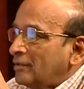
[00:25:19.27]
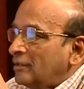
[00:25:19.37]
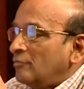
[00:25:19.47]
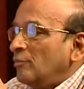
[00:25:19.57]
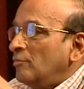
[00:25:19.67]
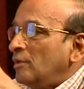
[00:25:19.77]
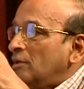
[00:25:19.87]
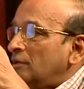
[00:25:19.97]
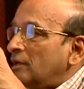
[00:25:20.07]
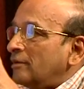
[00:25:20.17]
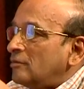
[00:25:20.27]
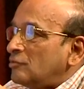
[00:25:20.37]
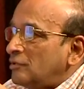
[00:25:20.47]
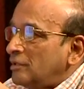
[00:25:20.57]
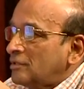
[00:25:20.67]
It may be congenital
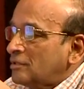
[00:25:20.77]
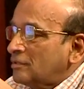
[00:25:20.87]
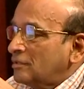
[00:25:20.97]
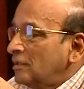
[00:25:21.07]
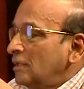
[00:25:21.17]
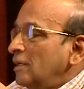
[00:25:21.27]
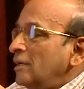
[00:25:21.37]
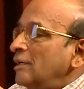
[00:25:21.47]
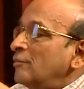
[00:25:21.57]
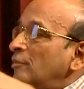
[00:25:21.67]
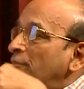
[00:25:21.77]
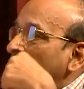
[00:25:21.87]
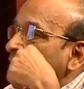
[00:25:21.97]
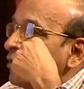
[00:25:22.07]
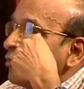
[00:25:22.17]
cyst, it may
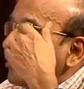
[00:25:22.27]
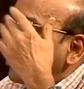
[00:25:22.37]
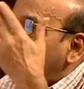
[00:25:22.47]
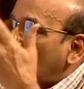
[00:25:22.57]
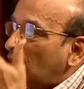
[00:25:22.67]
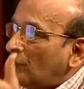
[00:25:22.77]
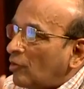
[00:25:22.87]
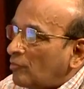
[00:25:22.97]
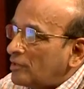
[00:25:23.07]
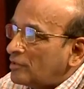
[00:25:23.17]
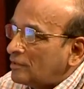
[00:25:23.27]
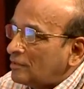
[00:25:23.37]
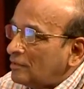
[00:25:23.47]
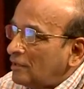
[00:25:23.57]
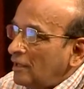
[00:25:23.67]
be adenomatoid
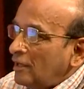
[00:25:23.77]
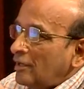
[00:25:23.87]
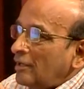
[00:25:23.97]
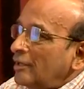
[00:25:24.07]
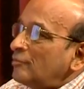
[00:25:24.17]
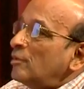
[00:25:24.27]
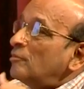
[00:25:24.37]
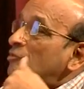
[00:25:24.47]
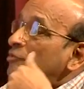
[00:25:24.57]
malformation, it may be